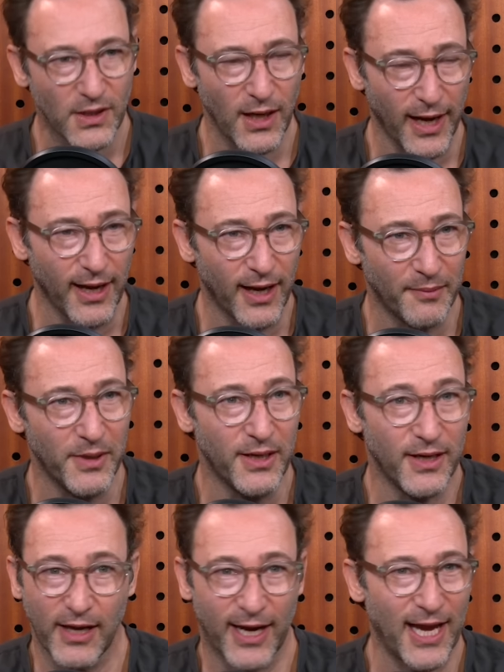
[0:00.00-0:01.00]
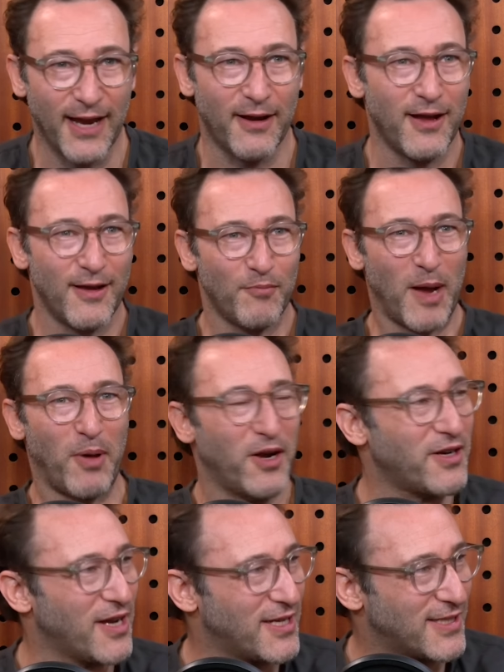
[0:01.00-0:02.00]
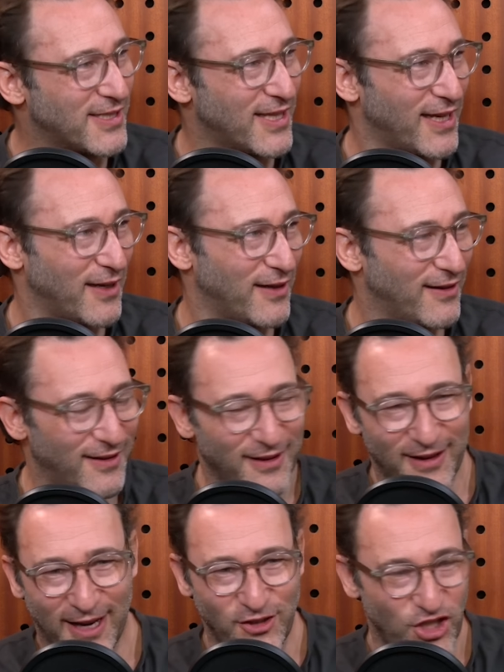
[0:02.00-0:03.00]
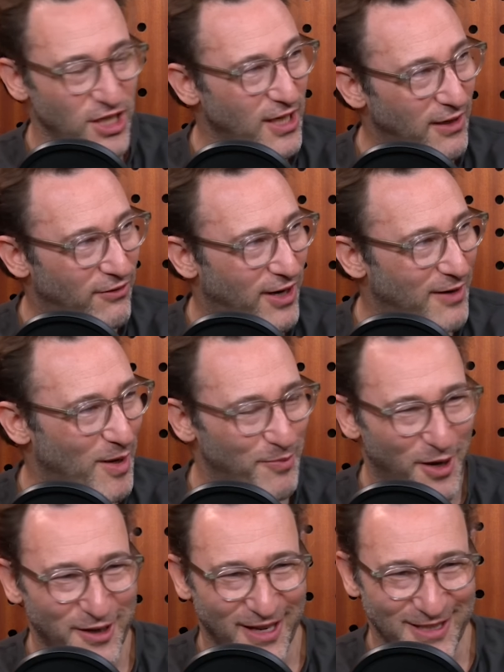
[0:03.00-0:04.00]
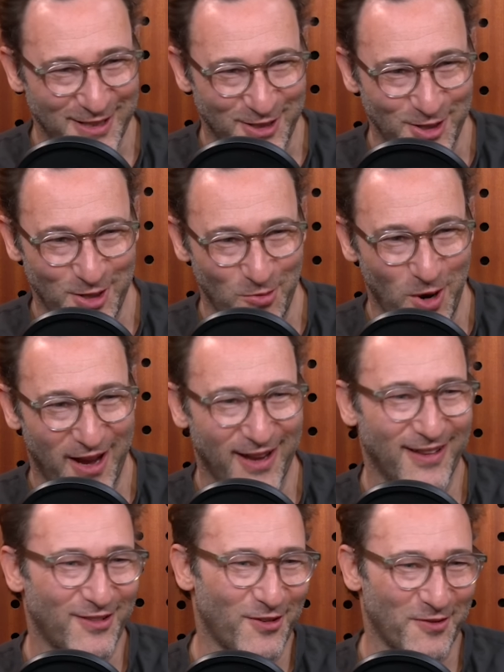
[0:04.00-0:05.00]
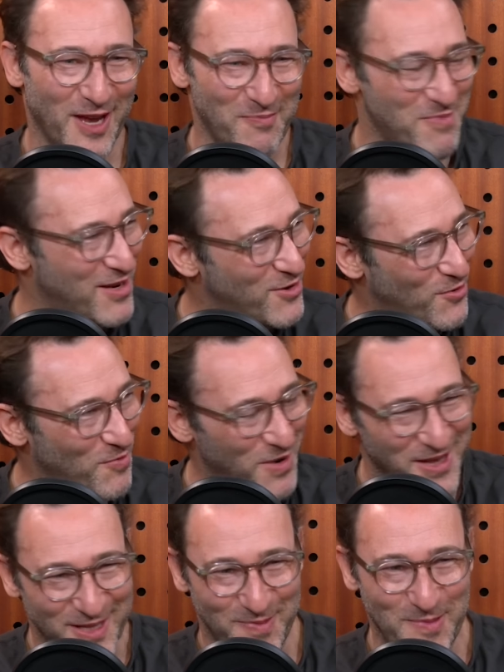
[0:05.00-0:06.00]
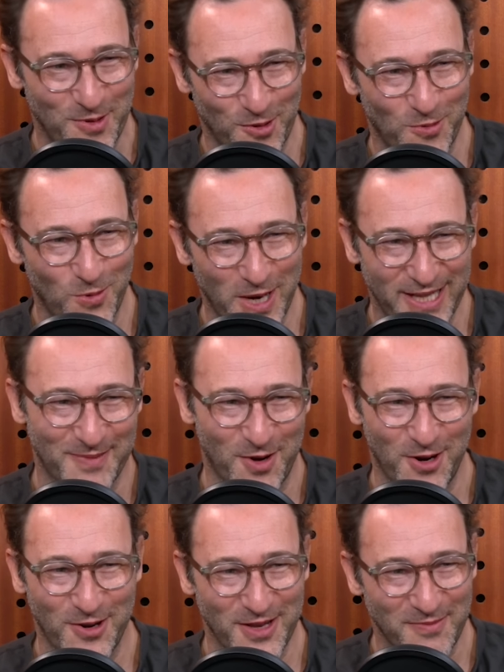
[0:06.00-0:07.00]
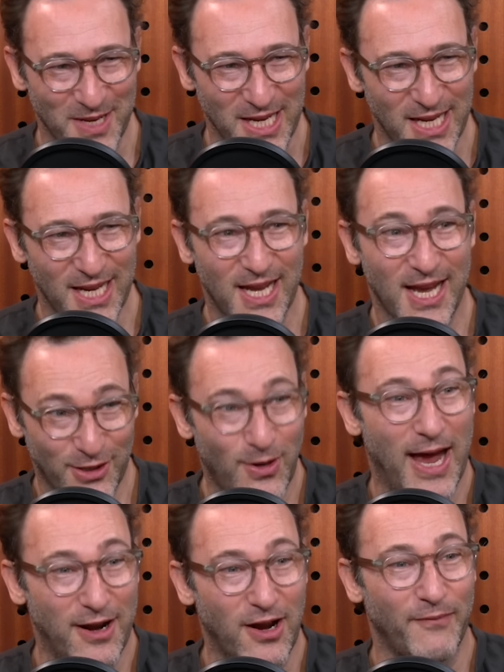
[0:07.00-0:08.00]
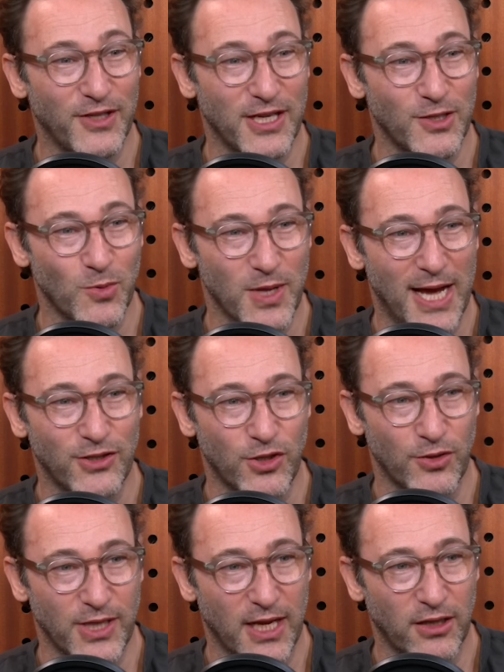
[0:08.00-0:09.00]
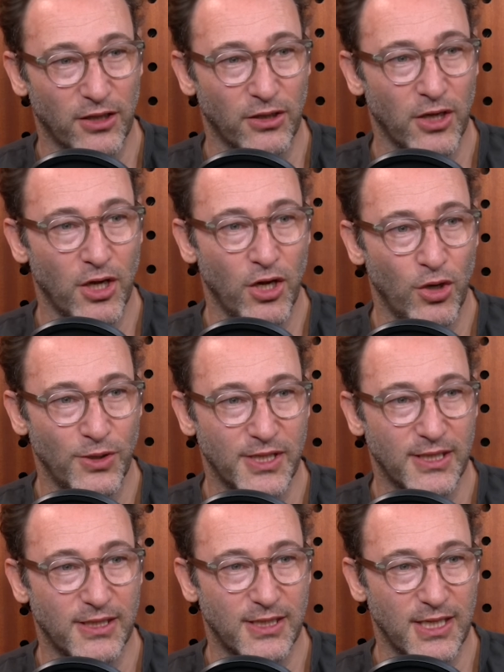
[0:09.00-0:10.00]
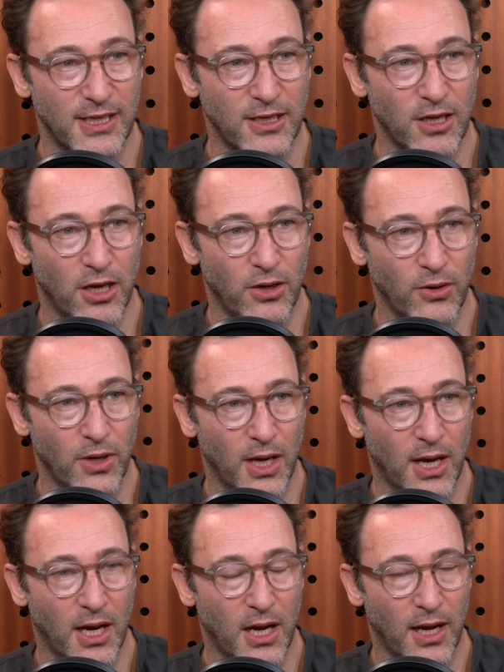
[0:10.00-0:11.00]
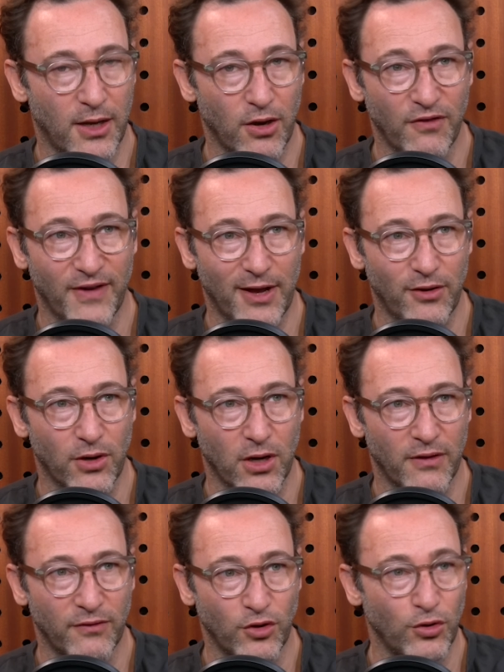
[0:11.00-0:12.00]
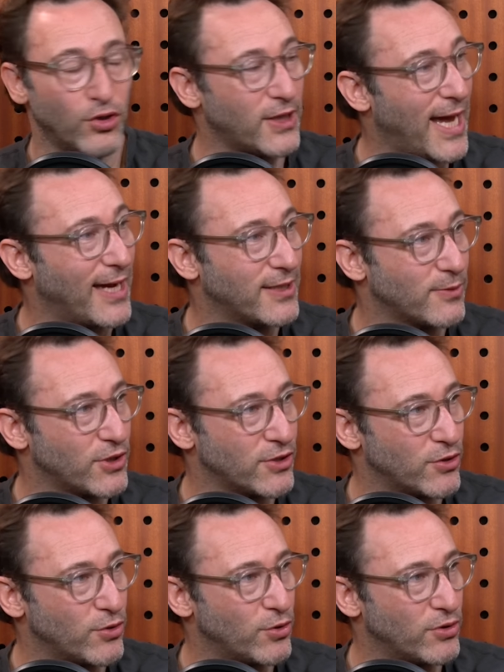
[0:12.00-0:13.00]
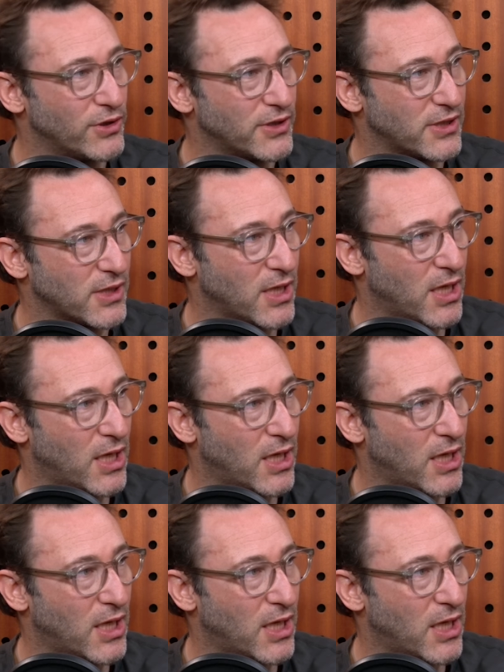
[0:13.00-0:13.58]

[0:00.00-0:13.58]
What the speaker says: Again, my podcast is like a cheat, right? My podcast is just the way I sort of get mentored by these people who are way smarter than me. And so I had a conversation with Astro Teller, who's the CEO and co-founder of Google X, which is Google's